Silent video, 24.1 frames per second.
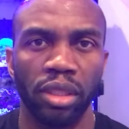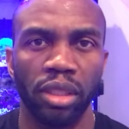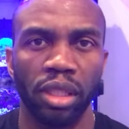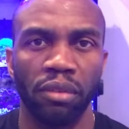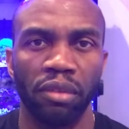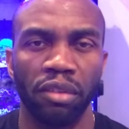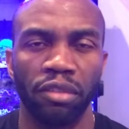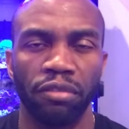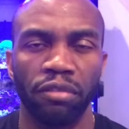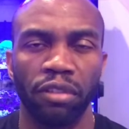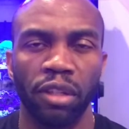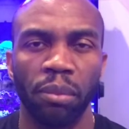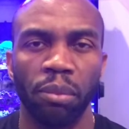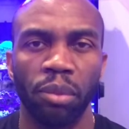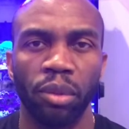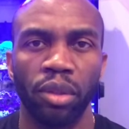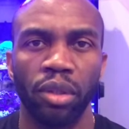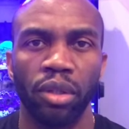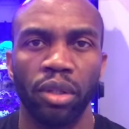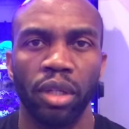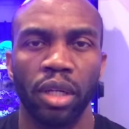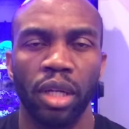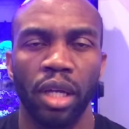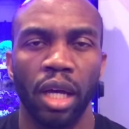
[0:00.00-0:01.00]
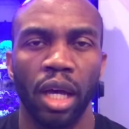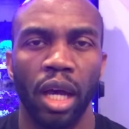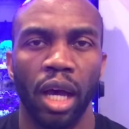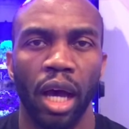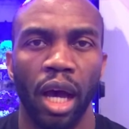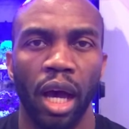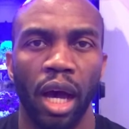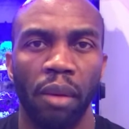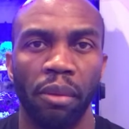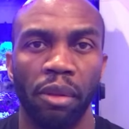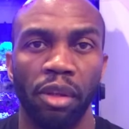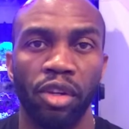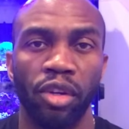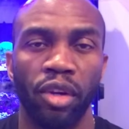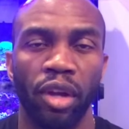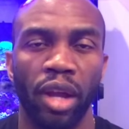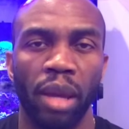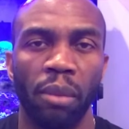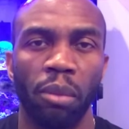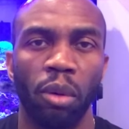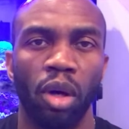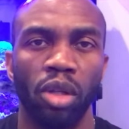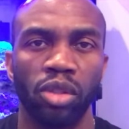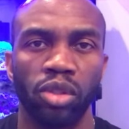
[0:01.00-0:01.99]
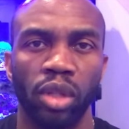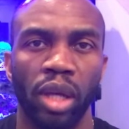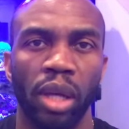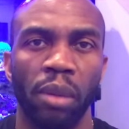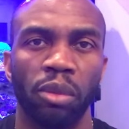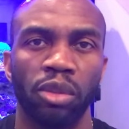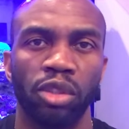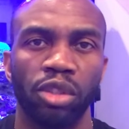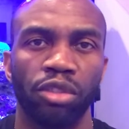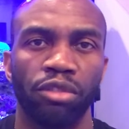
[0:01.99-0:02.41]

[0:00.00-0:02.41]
of the Flipper. Then you're also able to